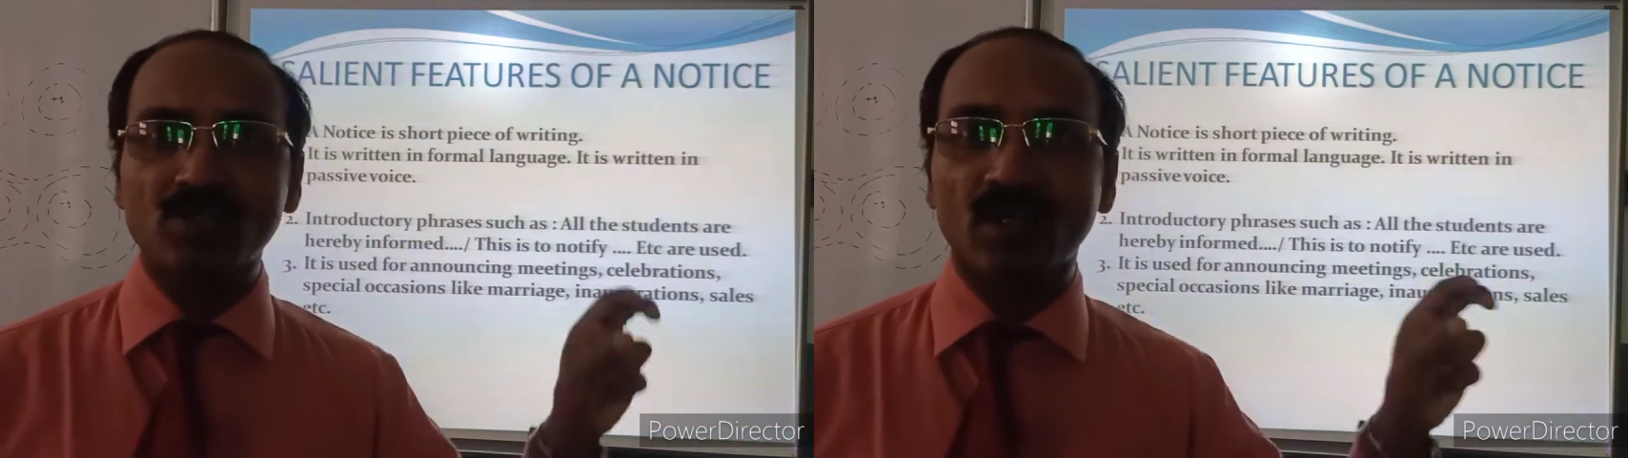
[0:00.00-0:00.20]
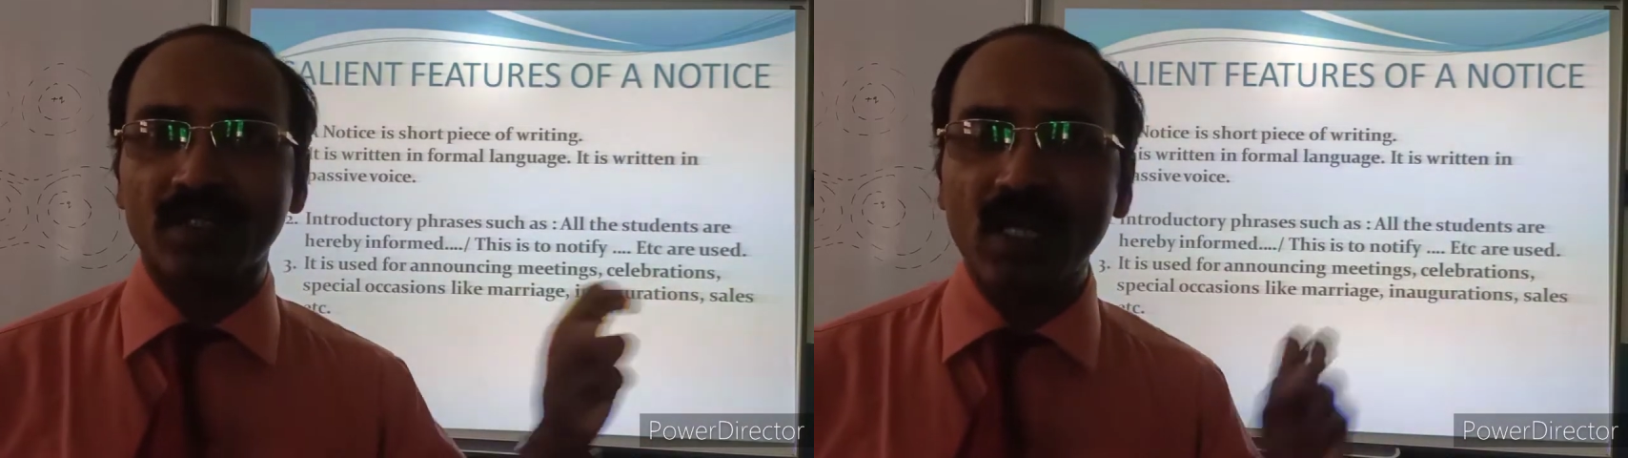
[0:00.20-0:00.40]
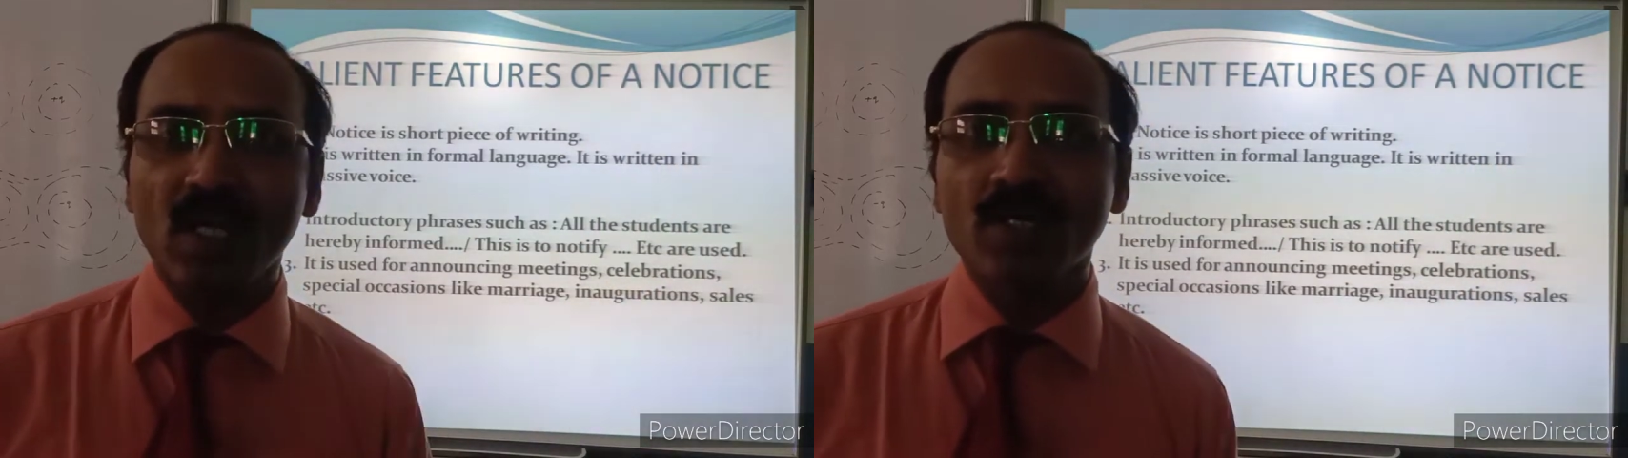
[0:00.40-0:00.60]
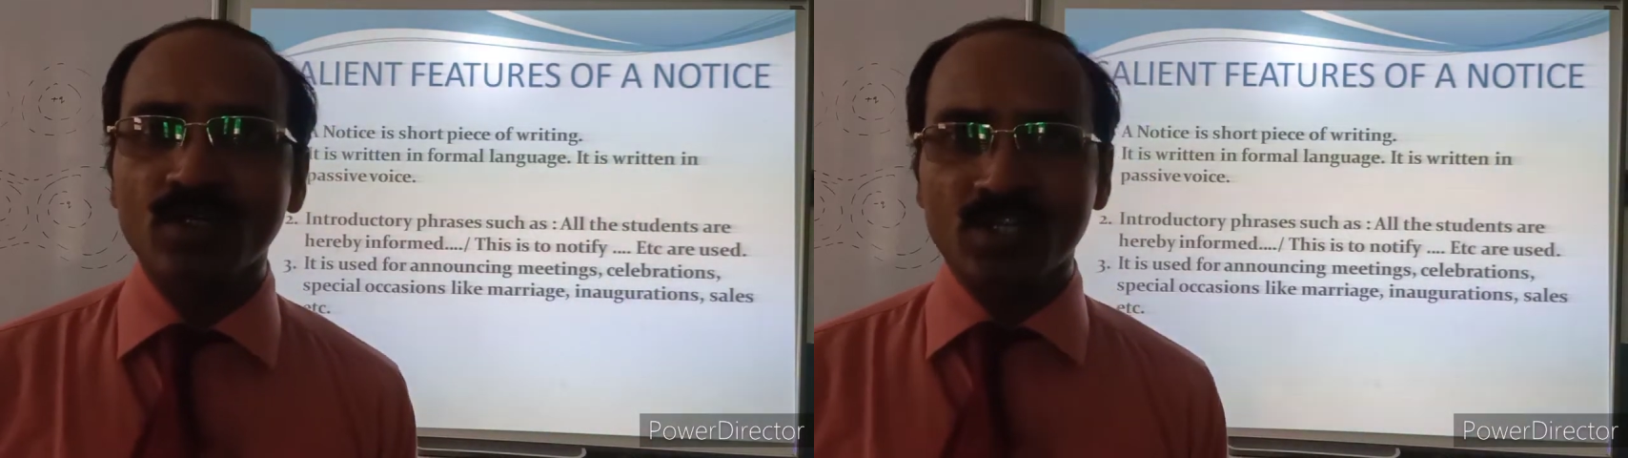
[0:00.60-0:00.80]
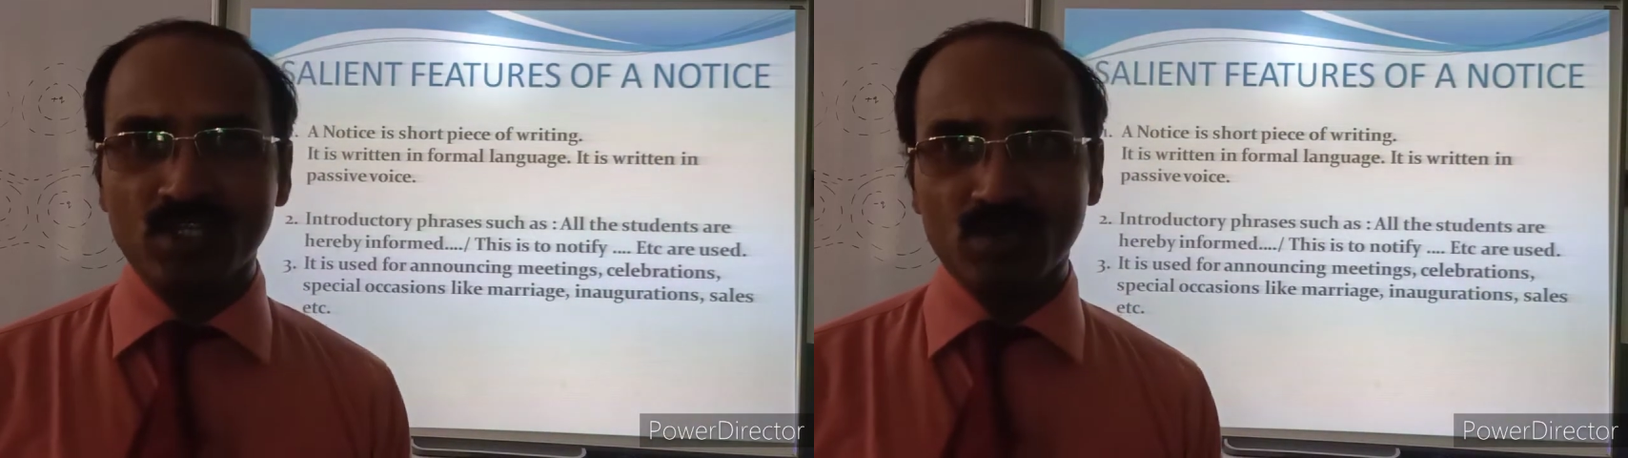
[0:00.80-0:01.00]
on the
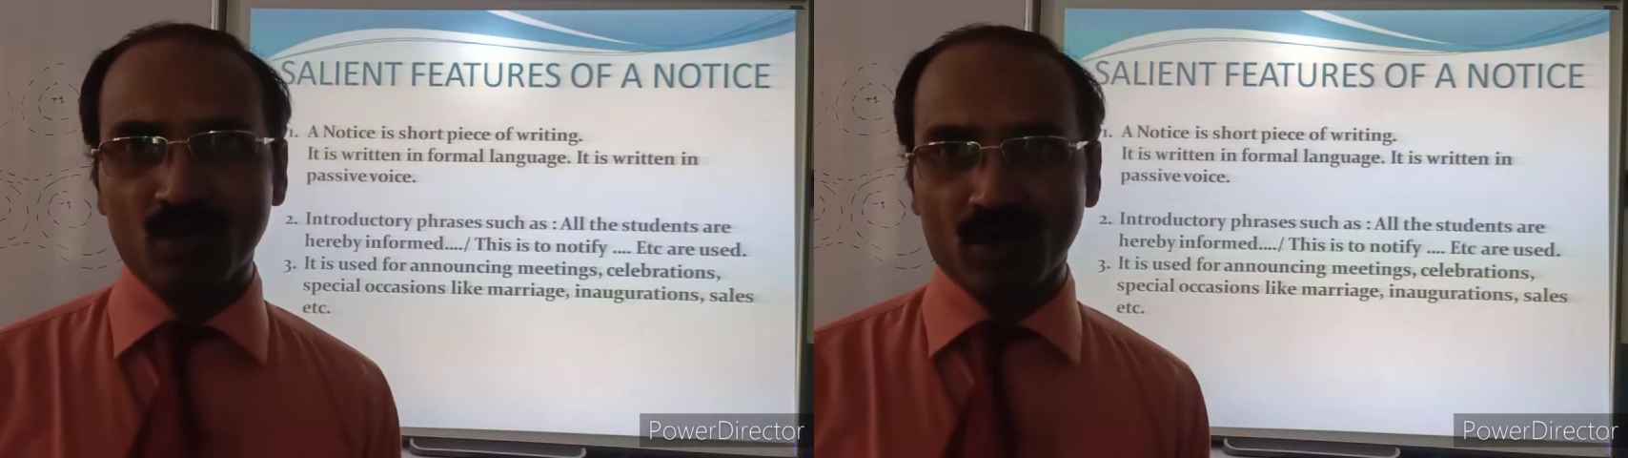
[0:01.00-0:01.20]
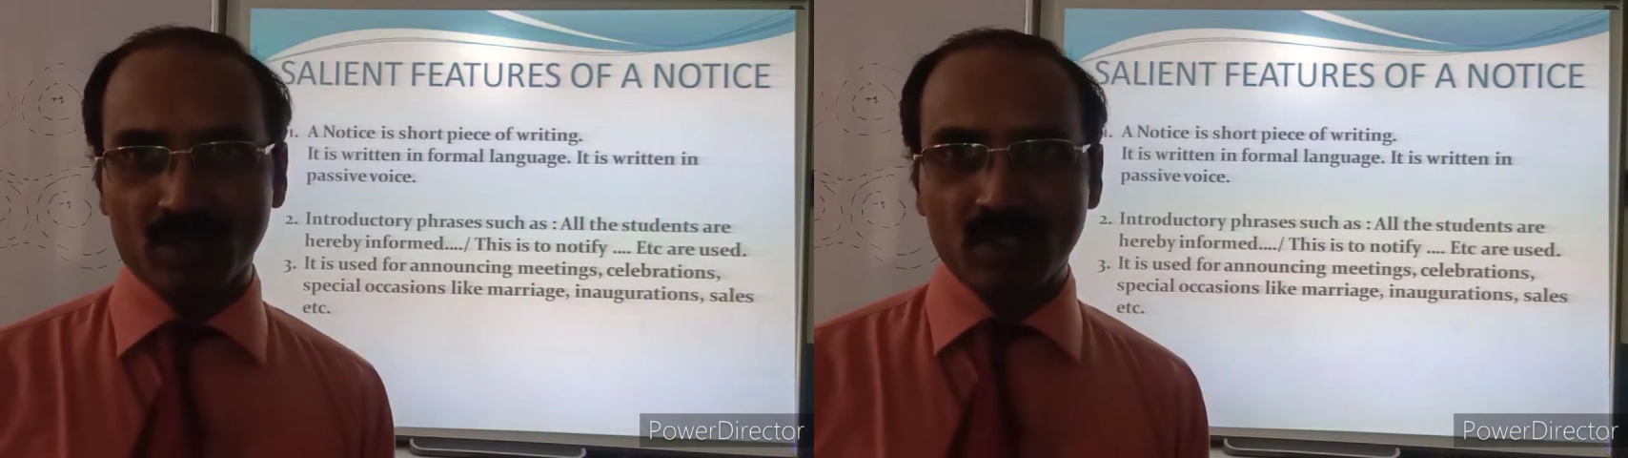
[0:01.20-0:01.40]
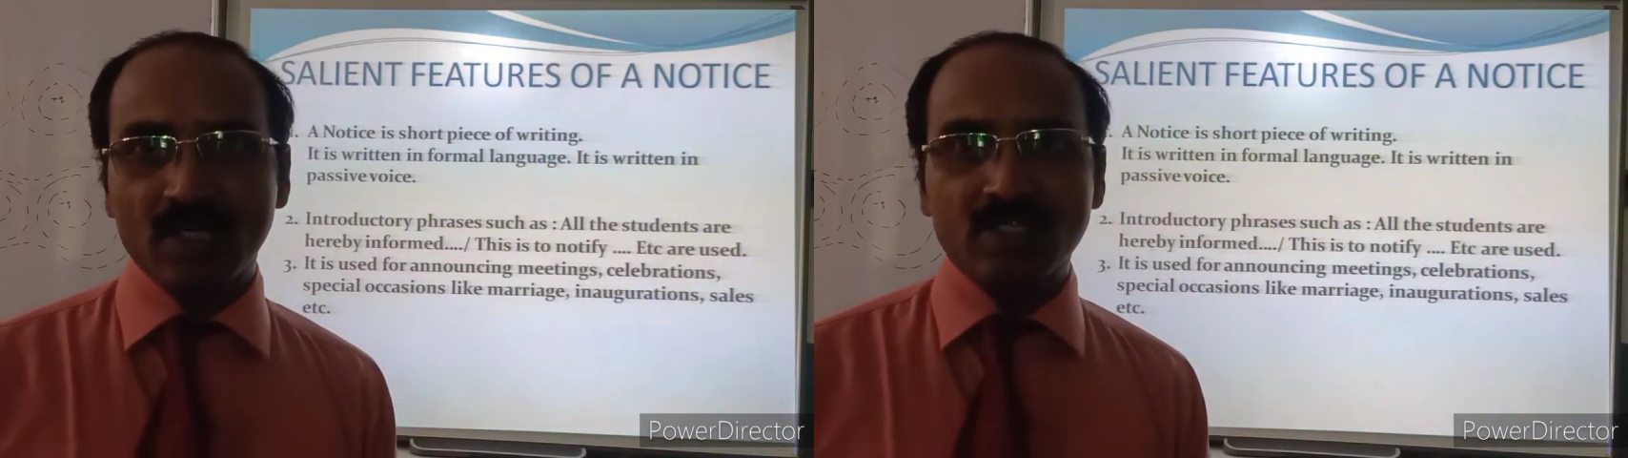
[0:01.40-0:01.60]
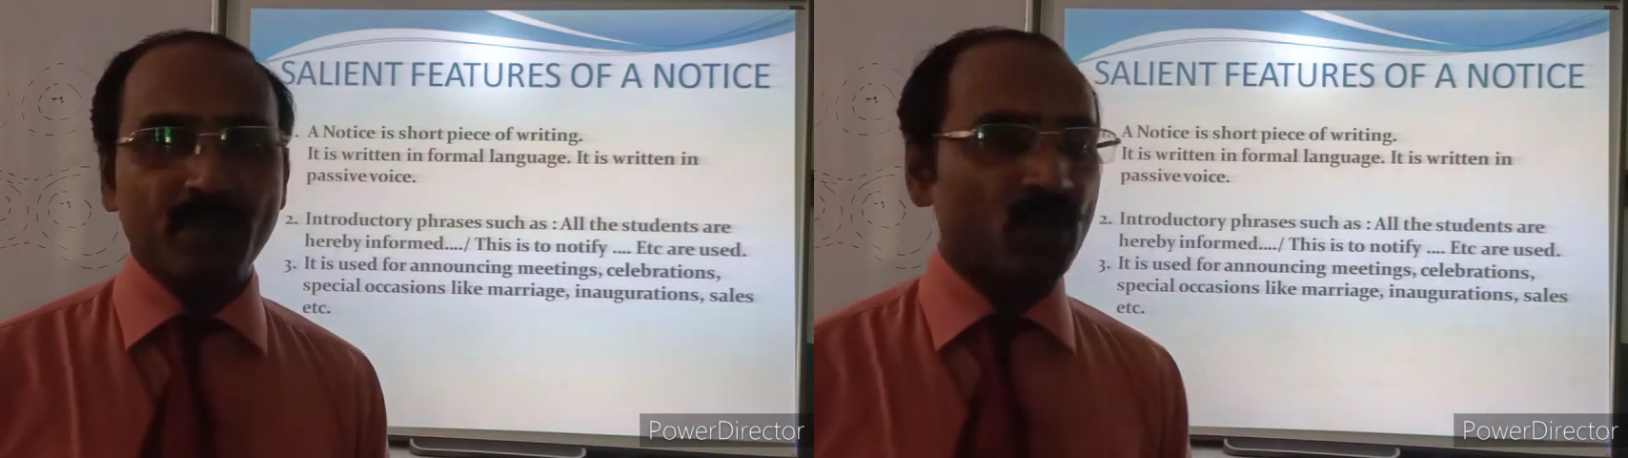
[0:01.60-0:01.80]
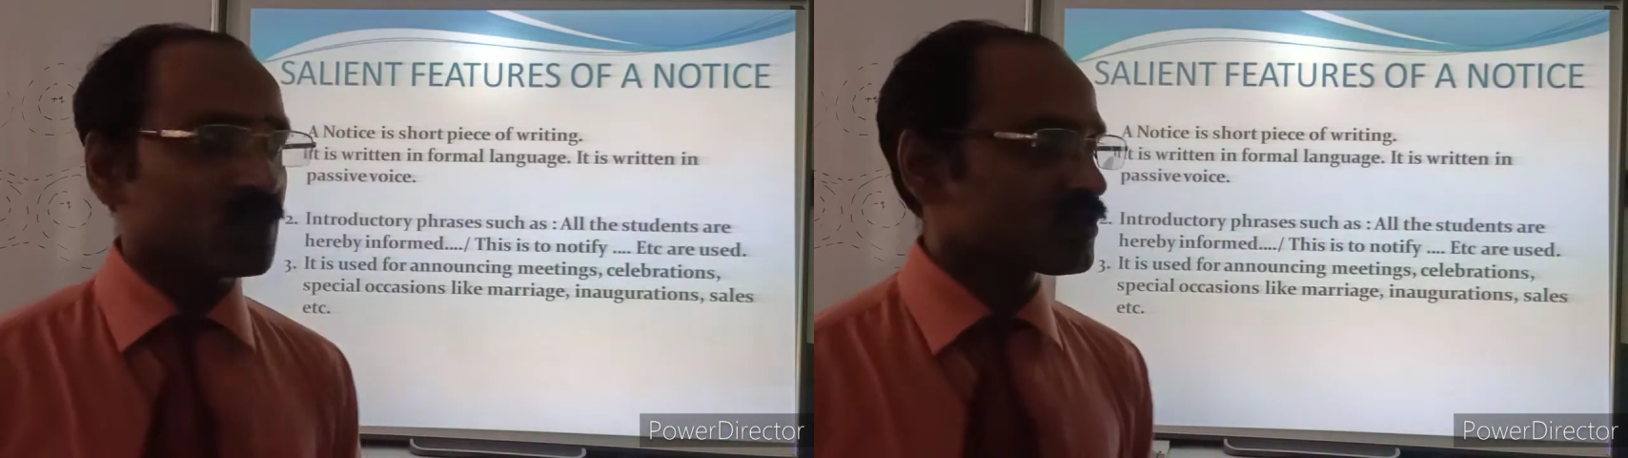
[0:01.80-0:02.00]
notice board.
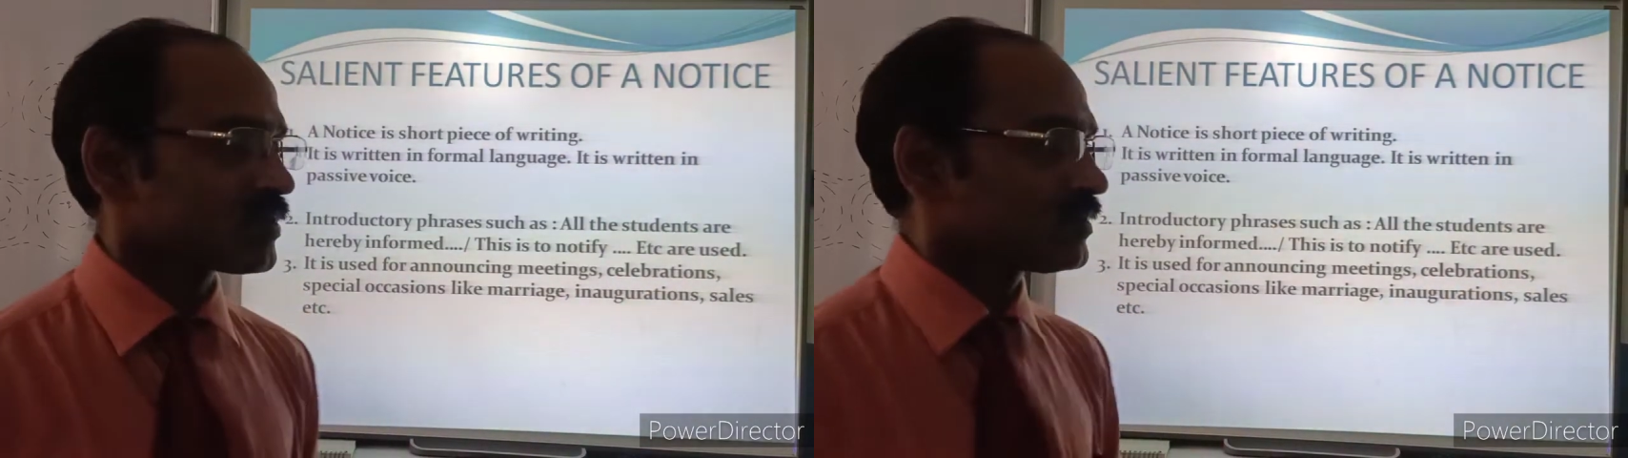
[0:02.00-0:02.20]
Suppose